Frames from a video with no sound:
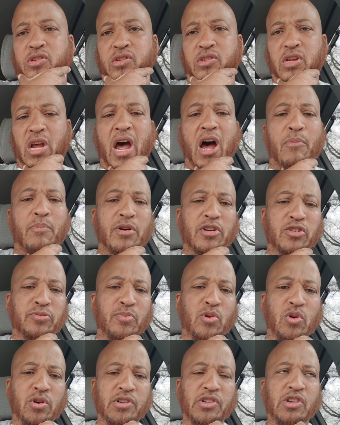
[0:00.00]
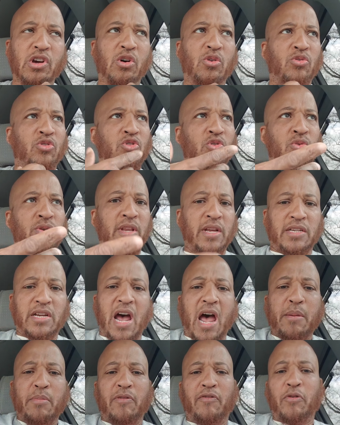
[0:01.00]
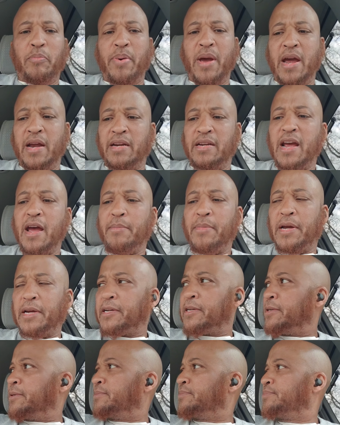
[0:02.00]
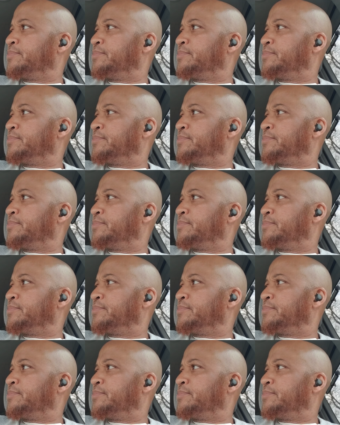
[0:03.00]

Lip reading: How much more so during the time of a pandemic?